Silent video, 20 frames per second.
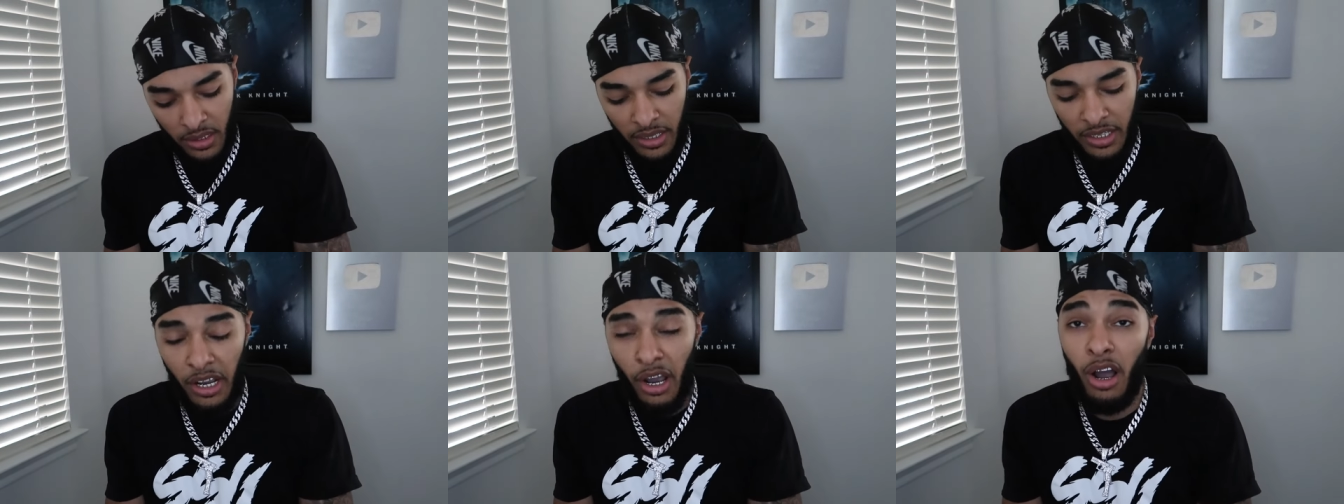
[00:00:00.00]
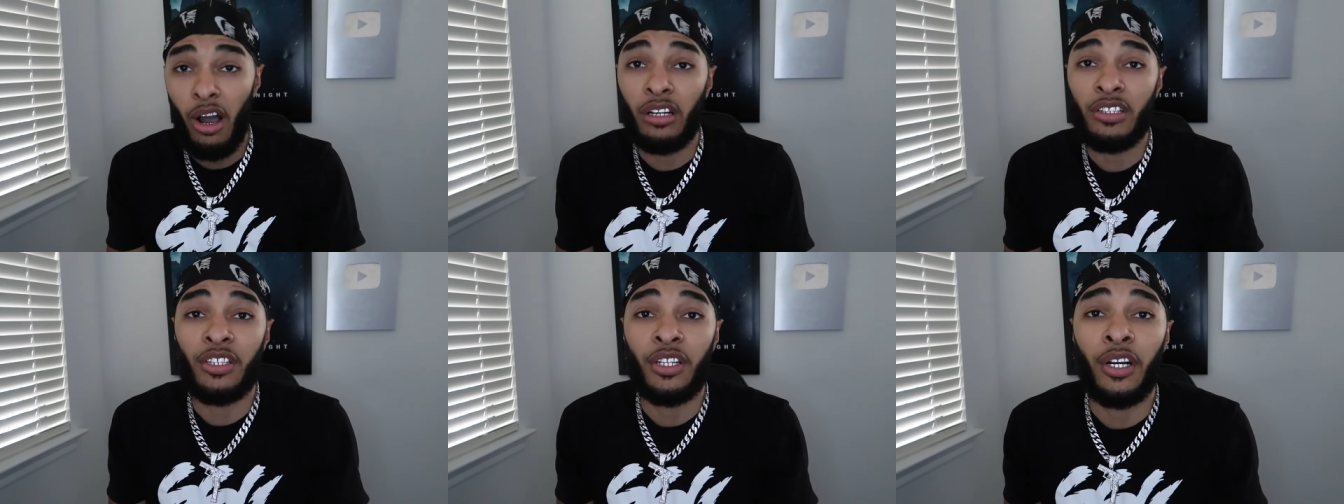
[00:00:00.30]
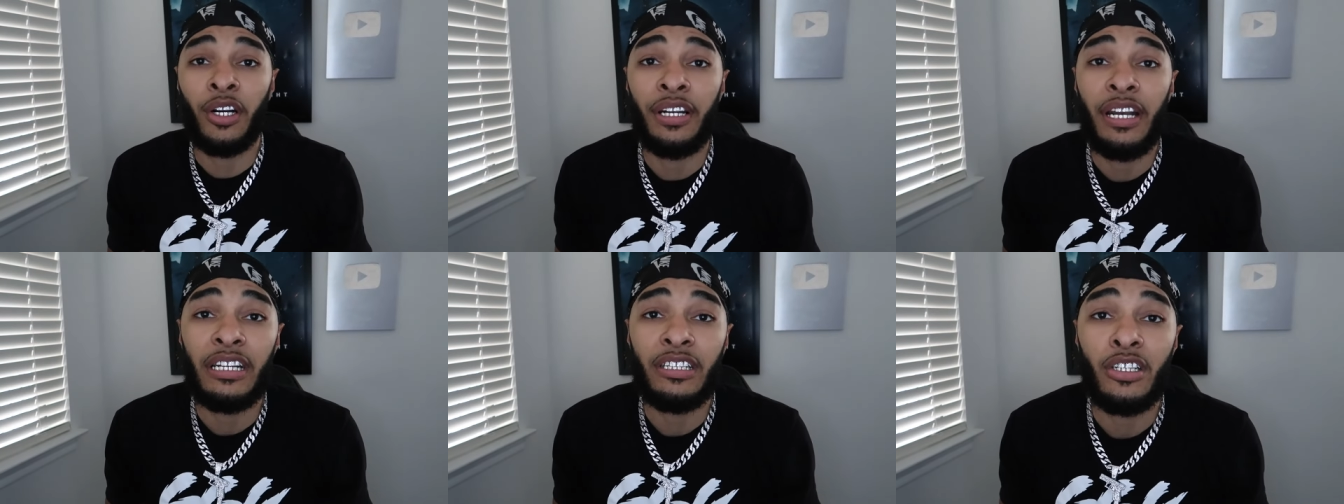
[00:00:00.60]
Y'all also
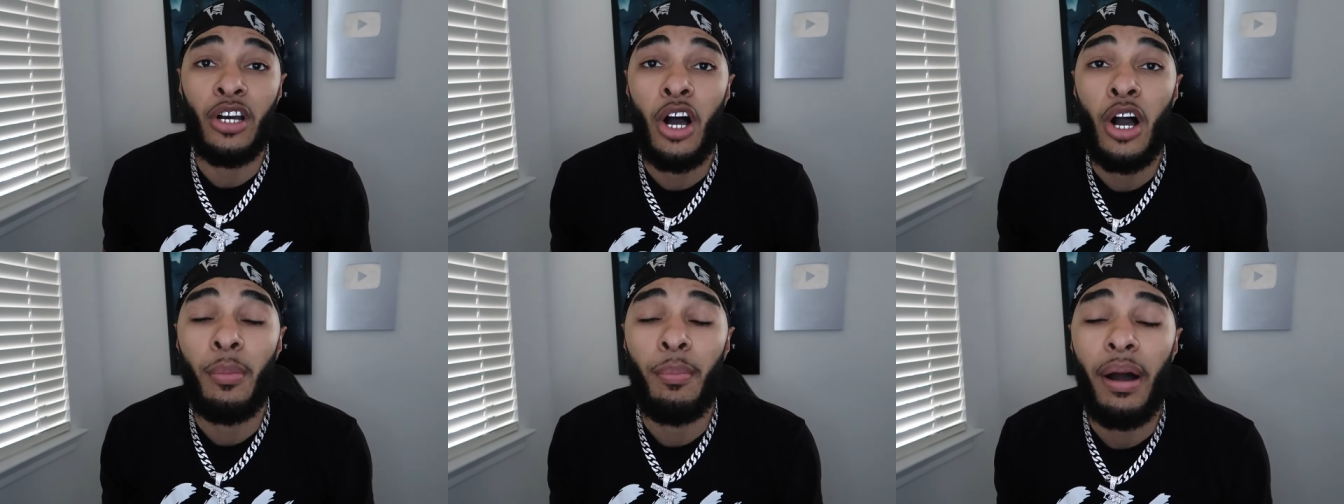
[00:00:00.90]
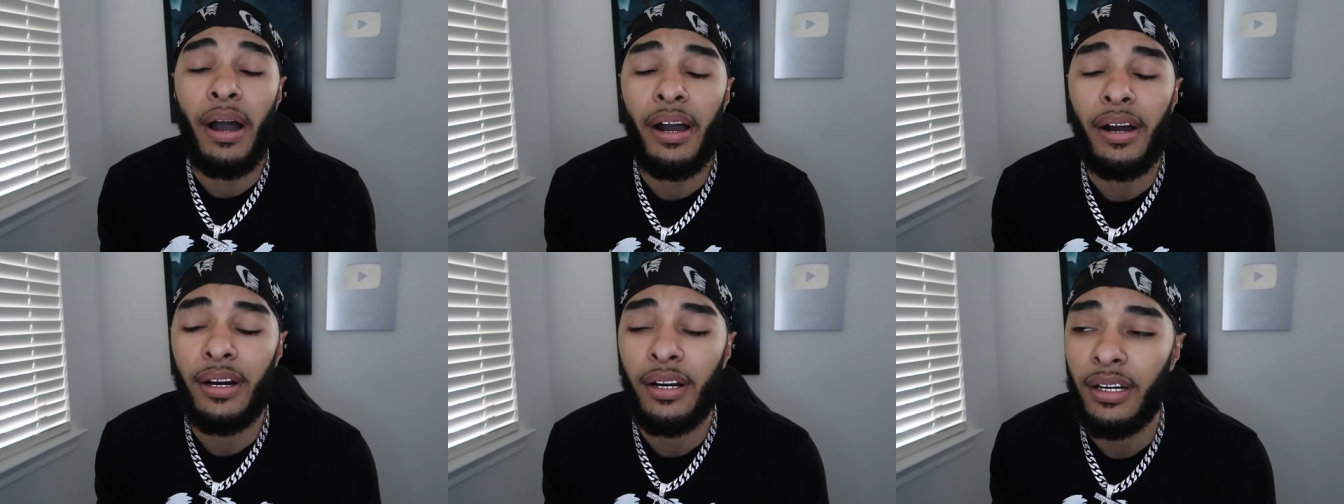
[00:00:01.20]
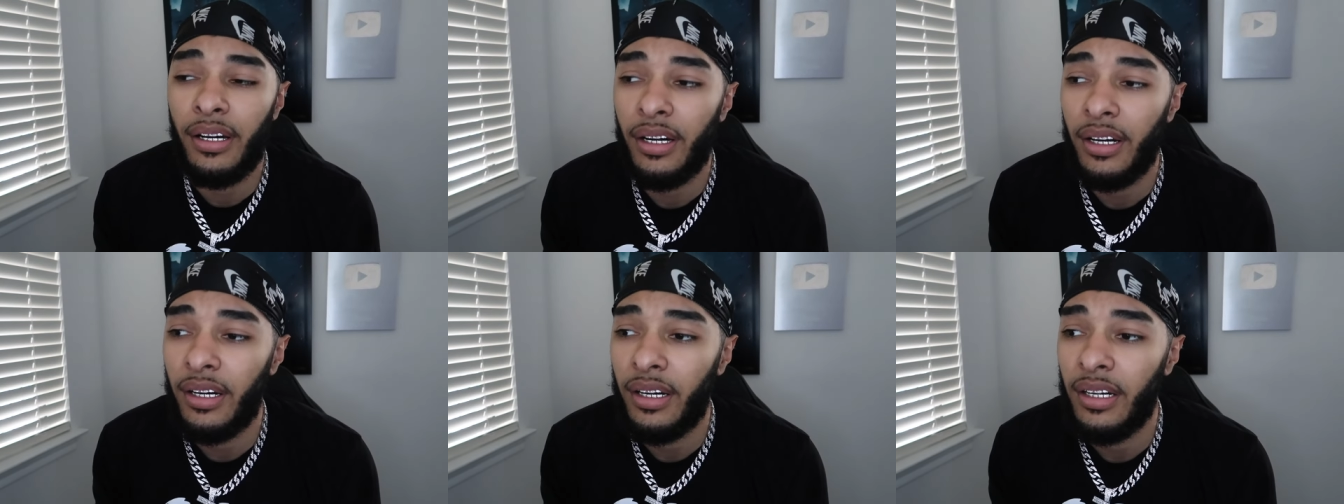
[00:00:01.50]
heard that song by
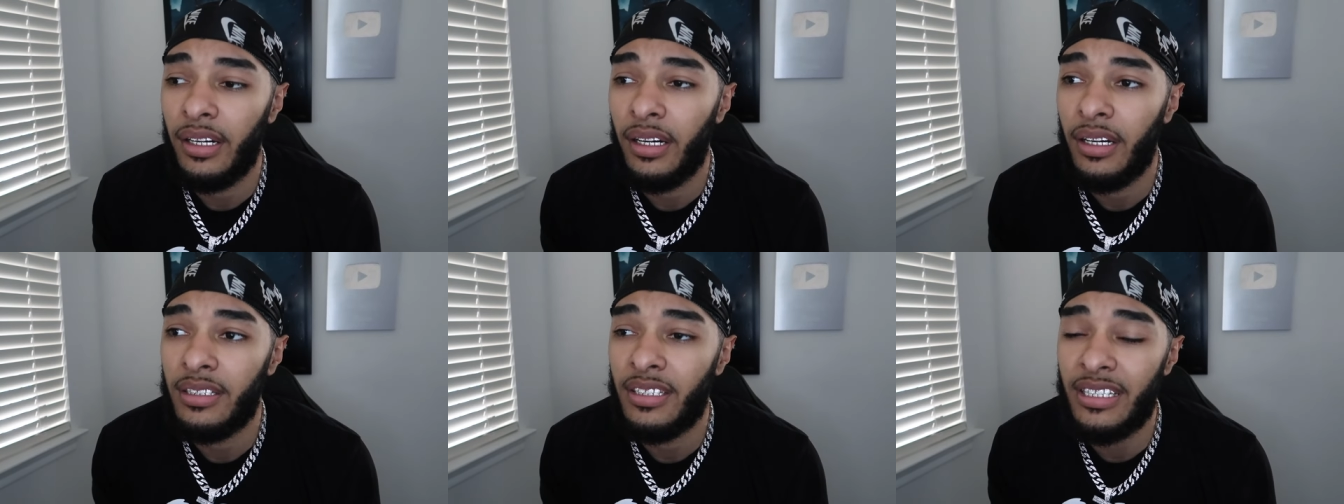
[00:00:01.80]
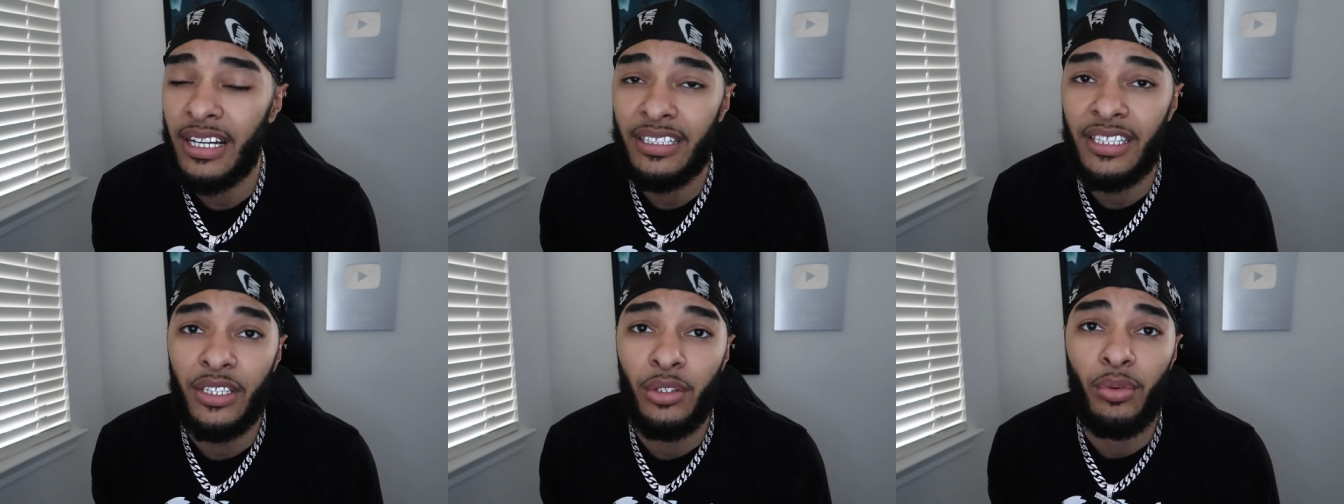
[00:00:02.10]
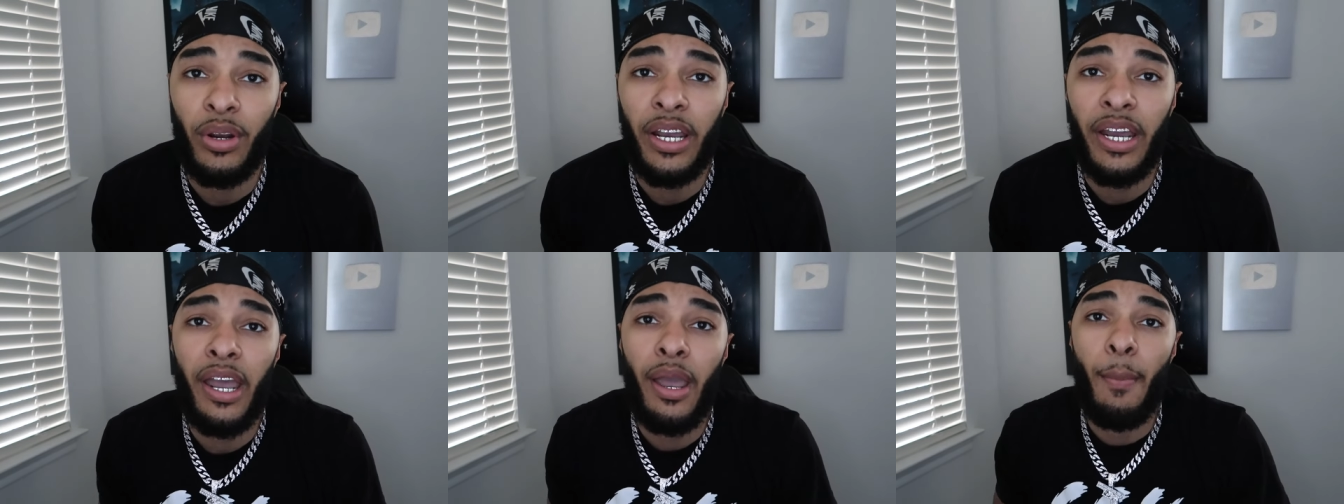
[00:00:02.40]
uh, Sexyy
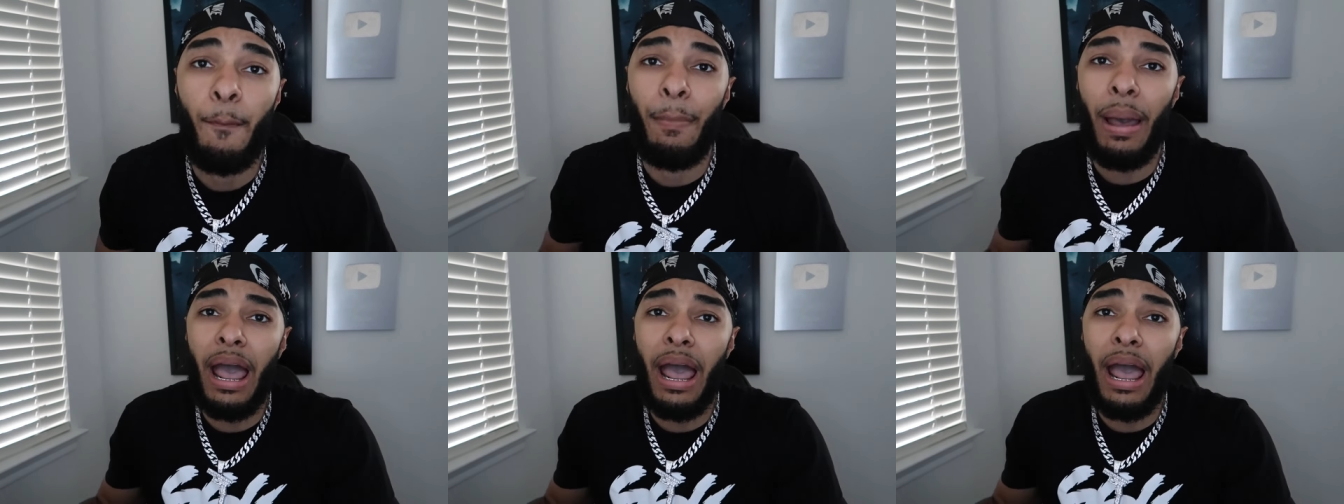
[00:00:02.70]
Red.